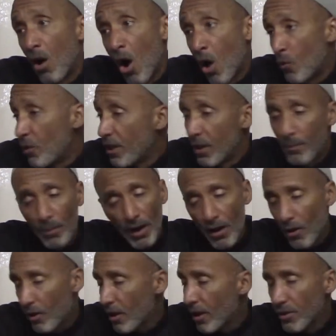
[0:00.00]
Are we in
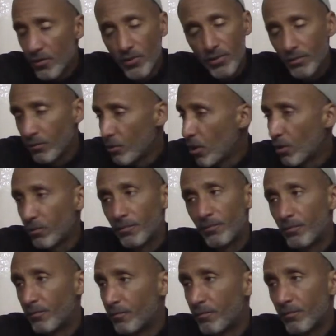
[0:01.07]
paradise? No.
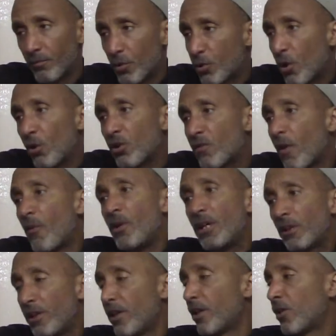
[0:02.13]
So it's very
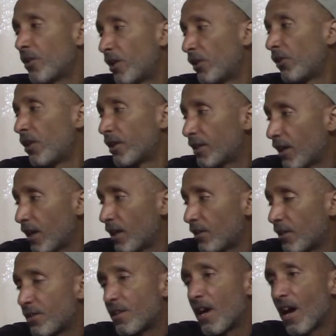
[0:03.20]
clear that Allah
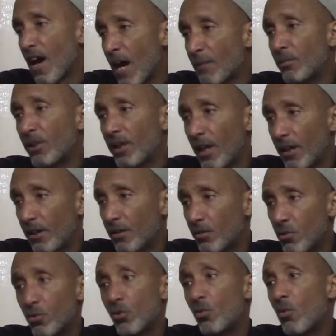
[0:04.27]
Ta'ala is not obligated
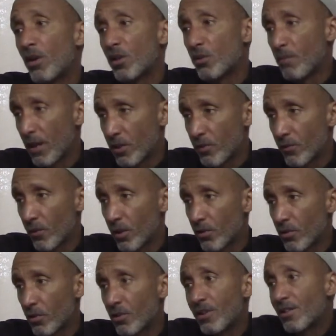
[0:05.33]
to do what is best for
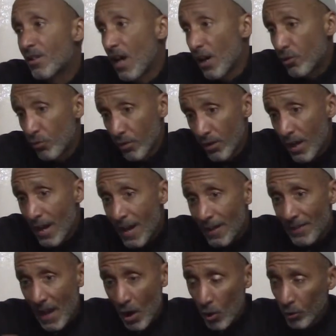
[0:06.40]
us. Because it's contrary.
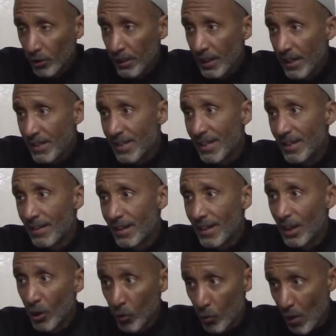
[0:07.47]
Not only is it
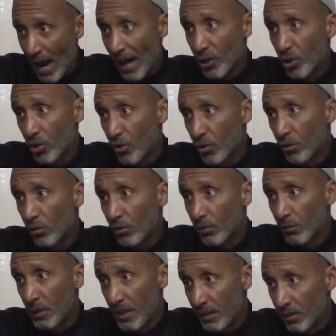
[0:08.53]
irrational,
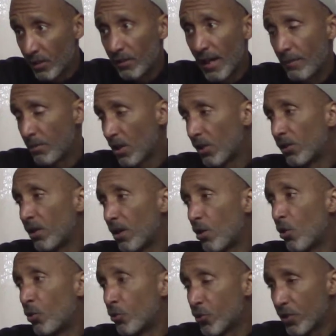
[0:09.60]
meaning to claim that Allah
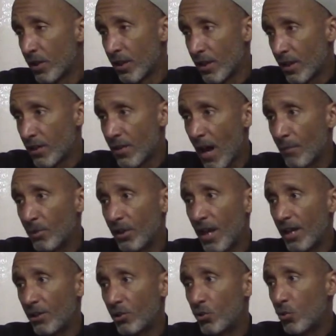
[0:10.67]
owes, is
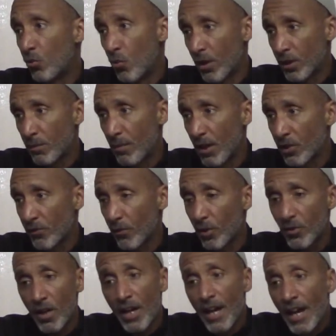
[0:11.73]
obligated to do what is best for
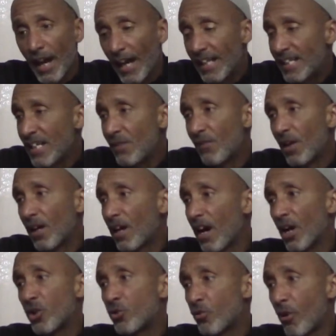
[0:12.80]
us, it's even
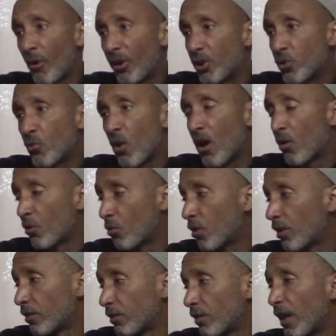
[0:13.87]
contrary to our
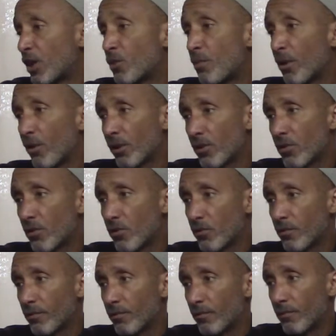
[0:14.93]
what? Experiences.
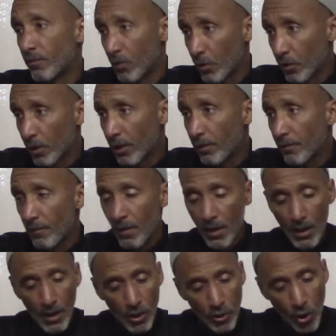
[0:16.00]
Okay?
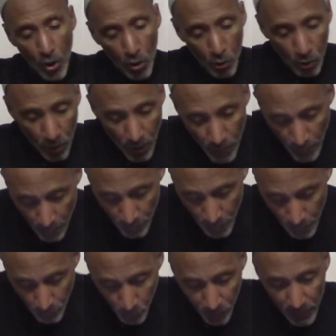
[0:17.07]
So
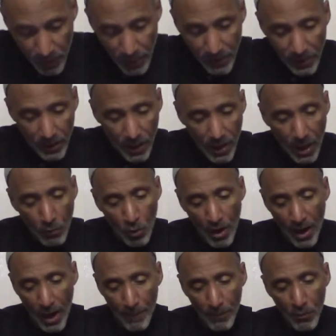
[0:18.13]
the Mu'tazila, and what
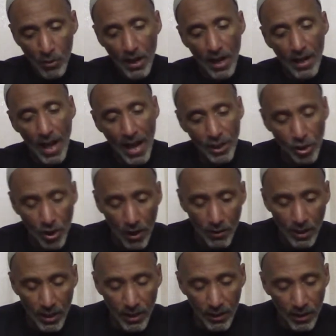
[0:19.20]
happened with
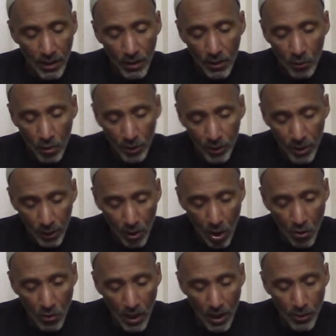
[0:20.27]
Al-Ash'ari,
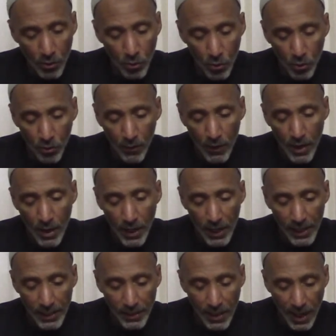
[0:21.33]
radiallahu anhu,
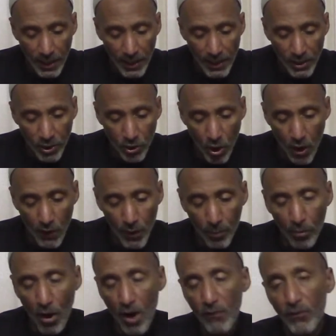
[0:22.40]
is that he saw the
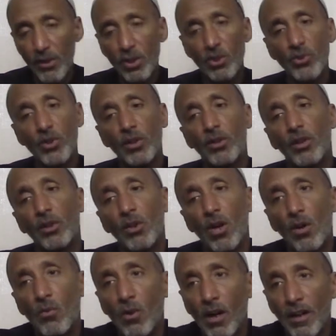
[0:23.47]
Prophet
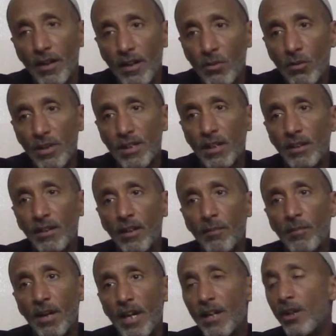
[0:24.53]
sallallahu alayhi wa
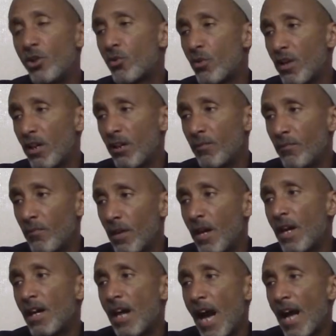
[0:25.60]
sallam in a dream,
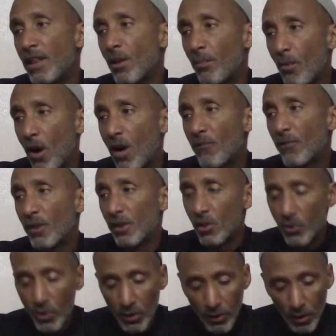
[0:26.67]
and the Prophet
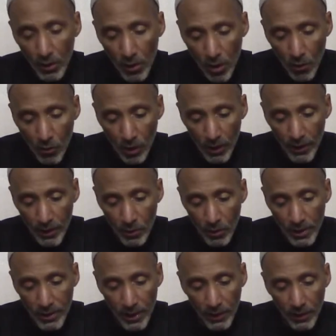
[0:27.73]
sallallahu alayhi
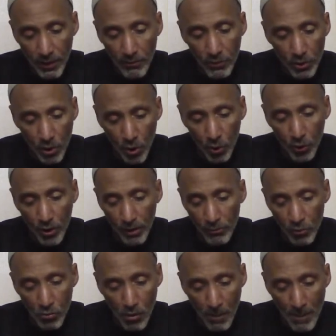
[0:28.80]
wa sallam told him
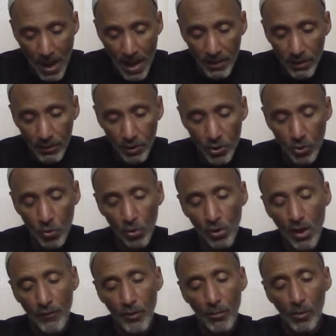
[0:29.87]
to abandon the
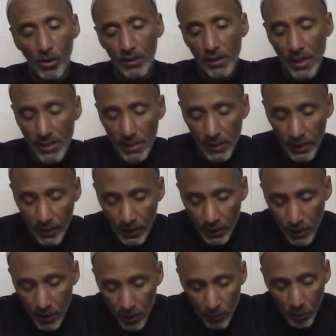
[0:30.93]
school of the
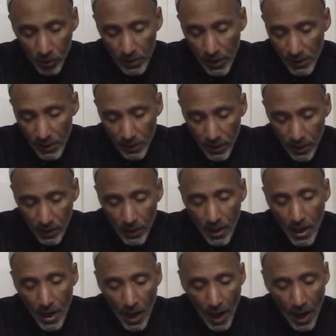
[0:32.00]
Mu'tazila,
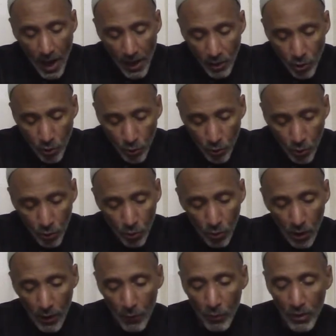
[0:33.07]
and to
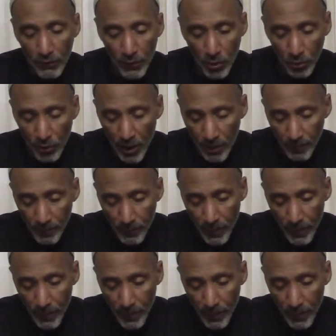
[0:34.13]
refute them.